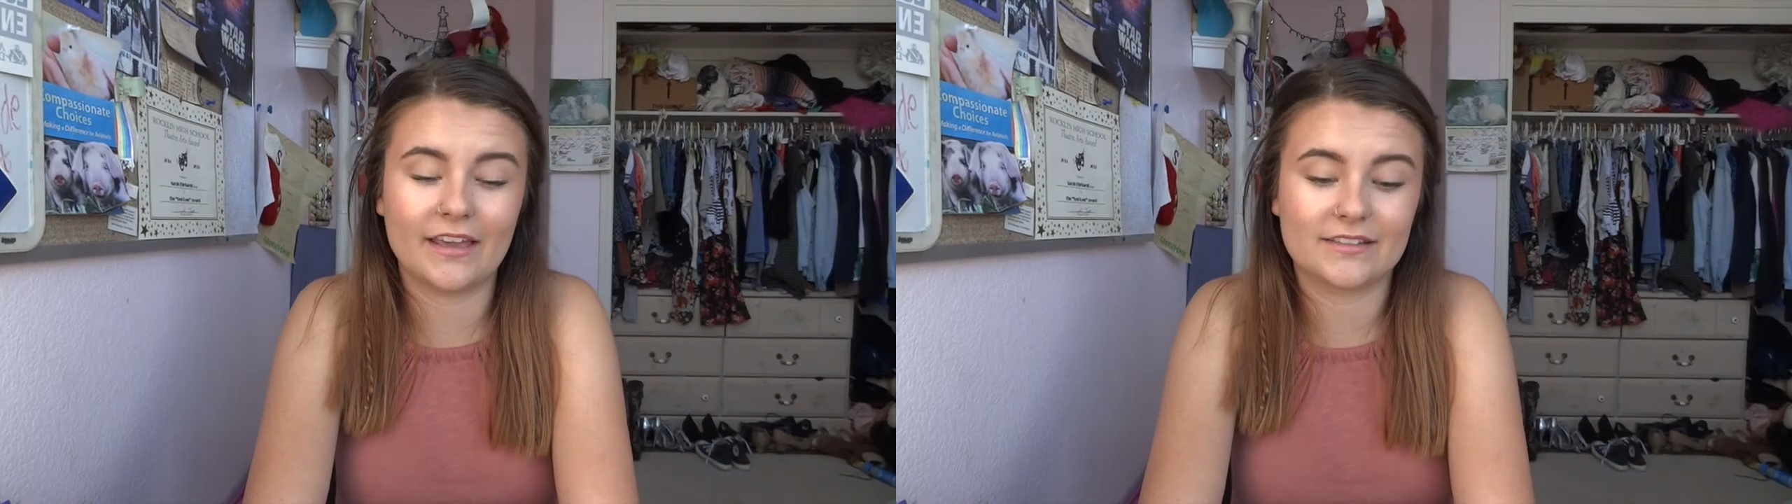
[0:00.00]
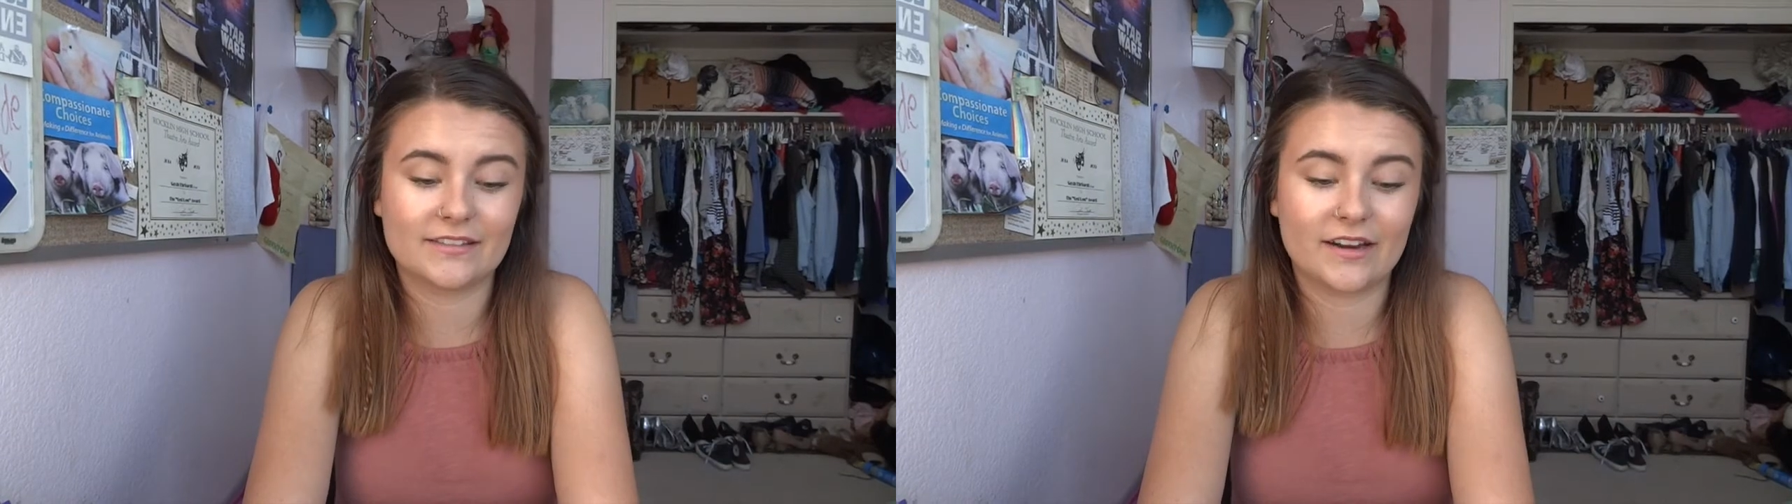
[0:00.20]

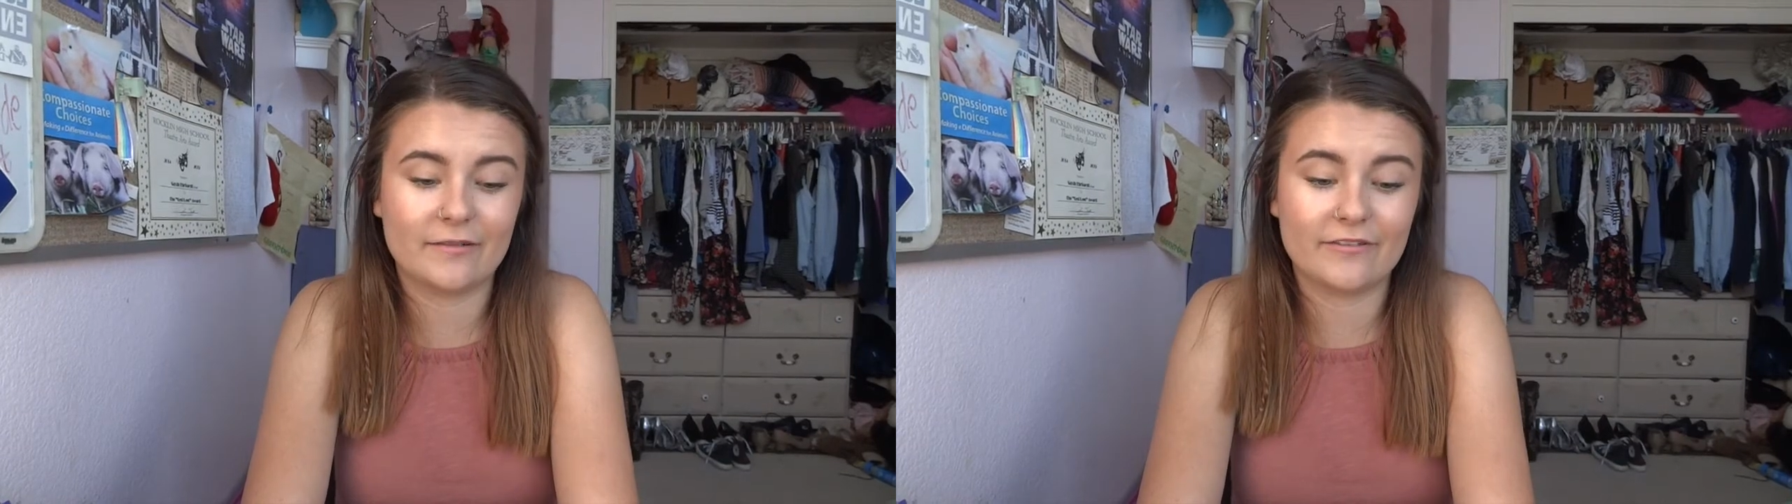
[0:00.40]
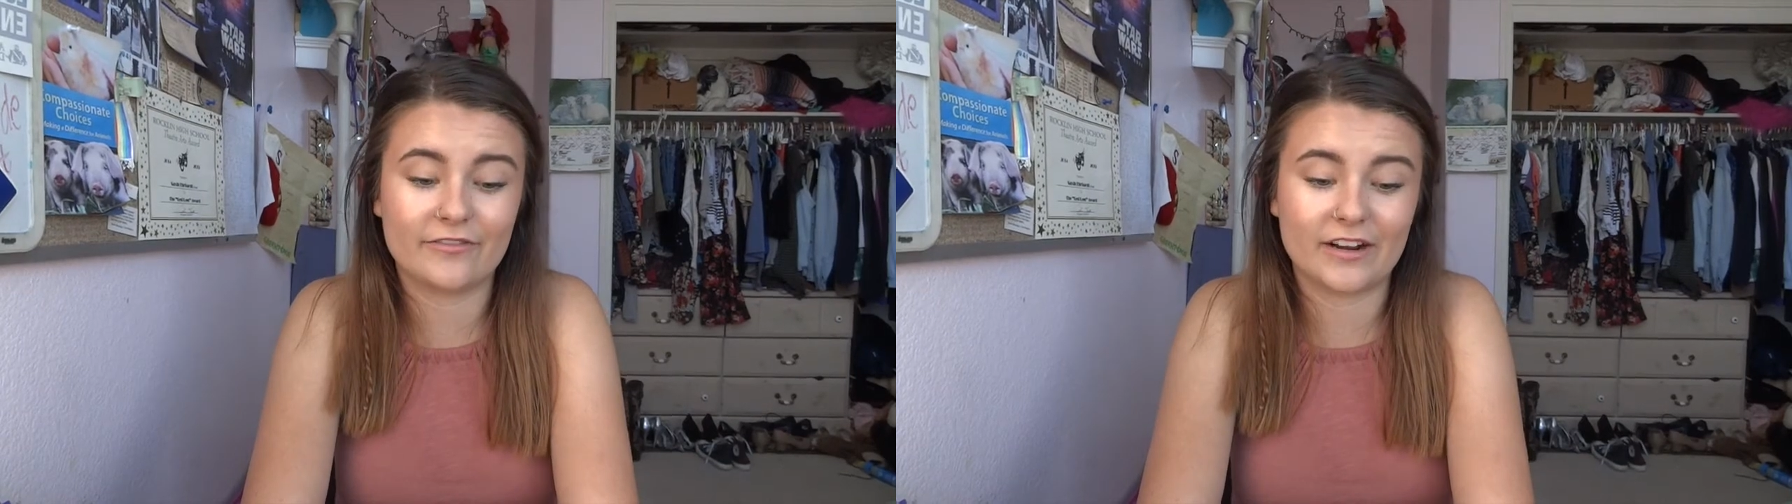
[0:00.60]
It's gonna
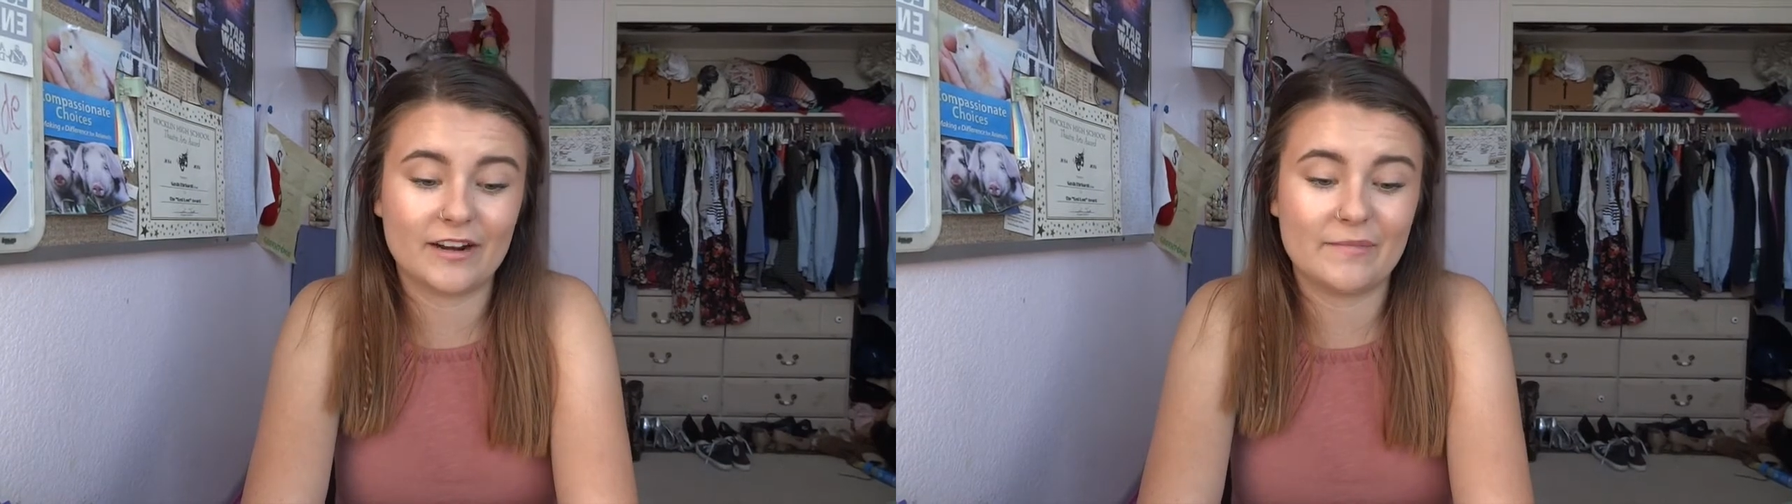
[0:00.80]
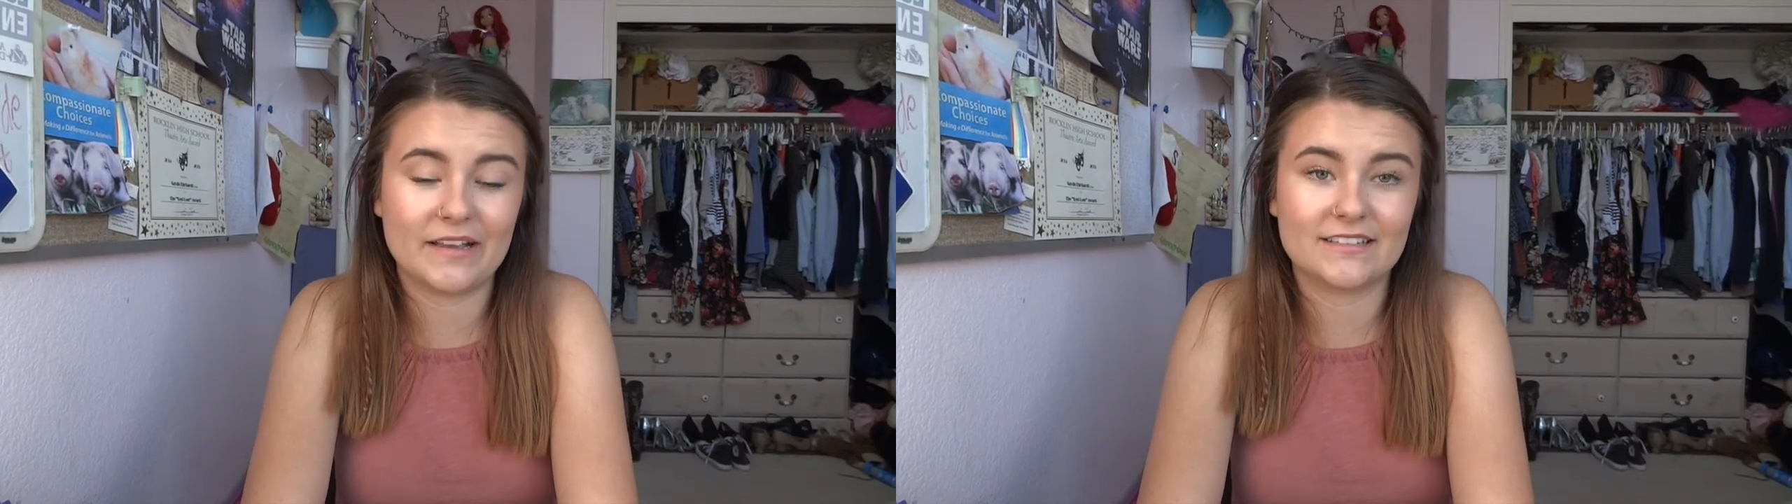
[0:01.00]
be
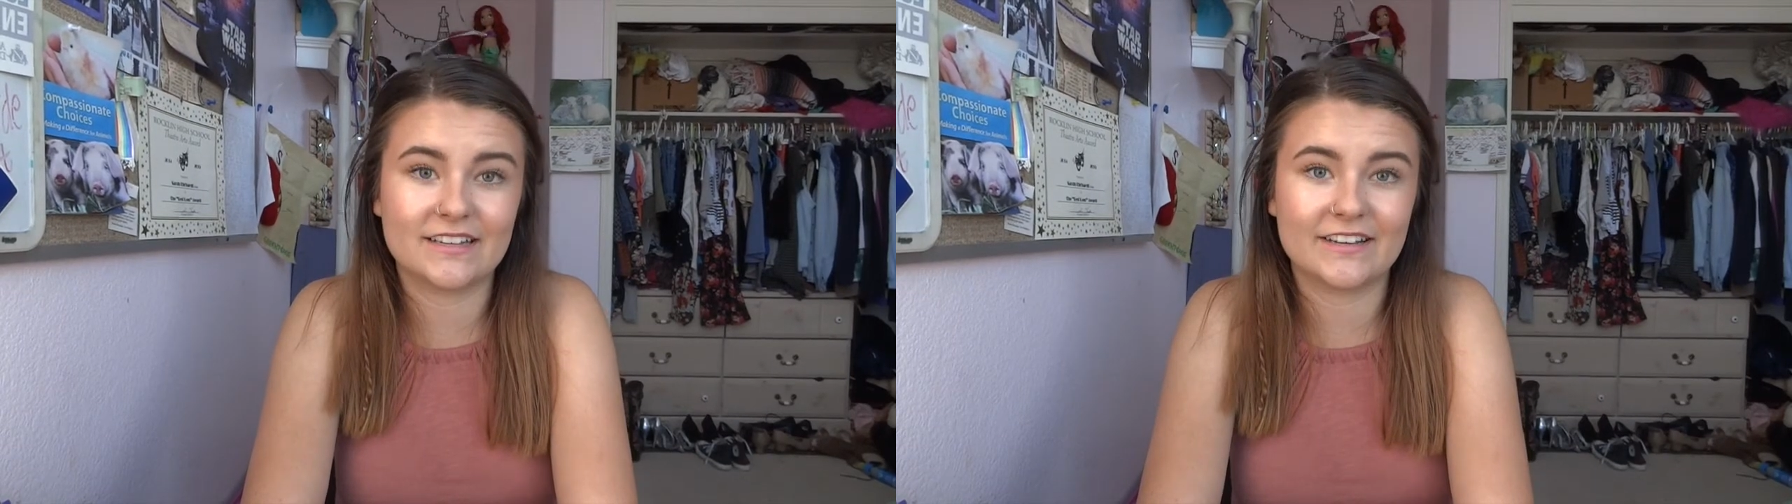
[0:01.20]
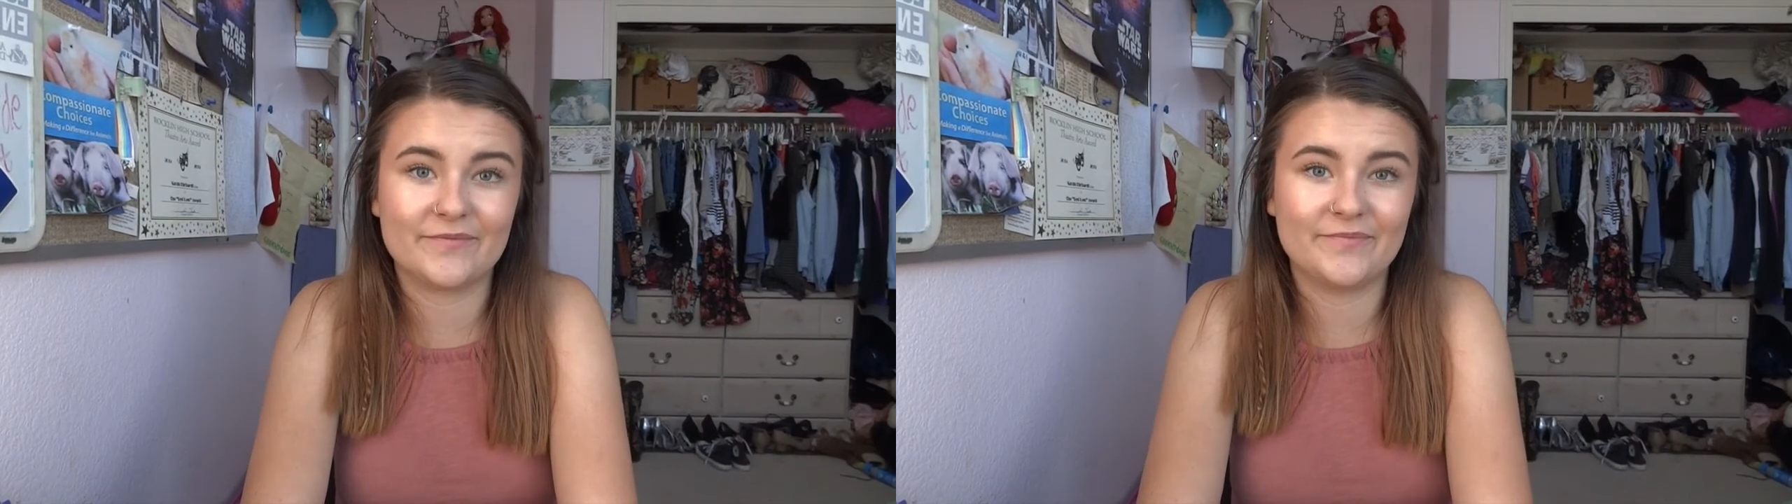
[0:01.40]
freaking
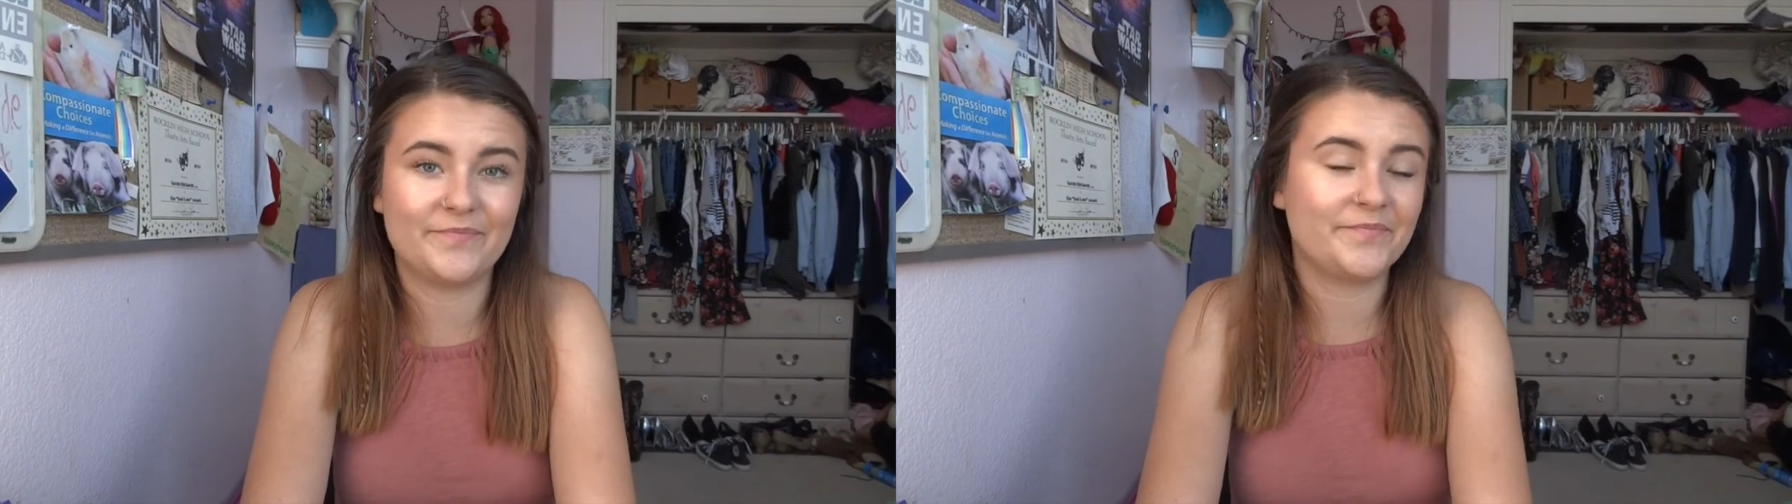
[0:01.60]
amazing.